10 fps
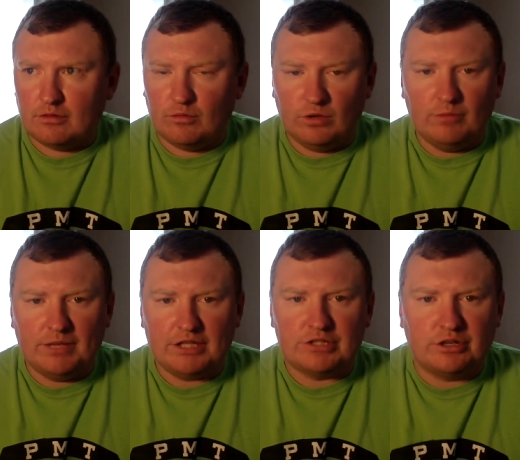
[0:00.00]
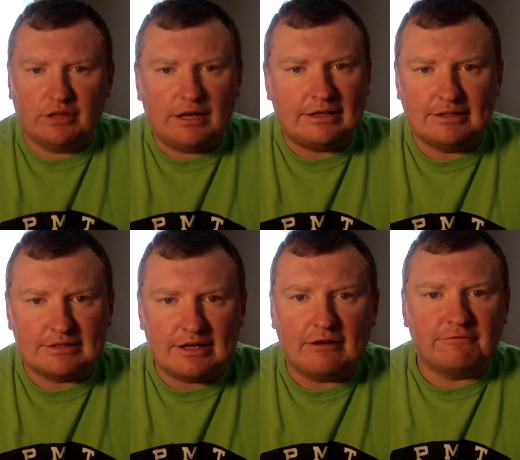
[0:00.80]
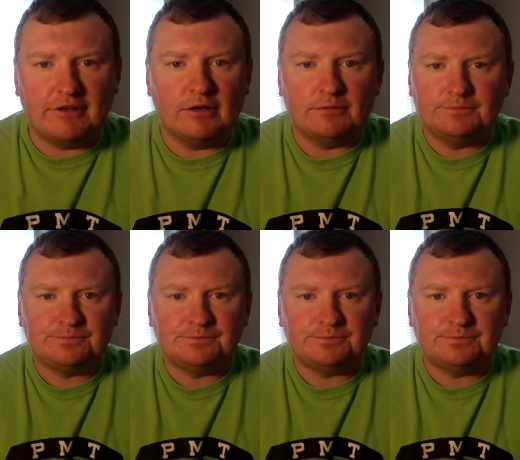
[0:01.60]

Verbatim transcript: will make sure that it does not fail.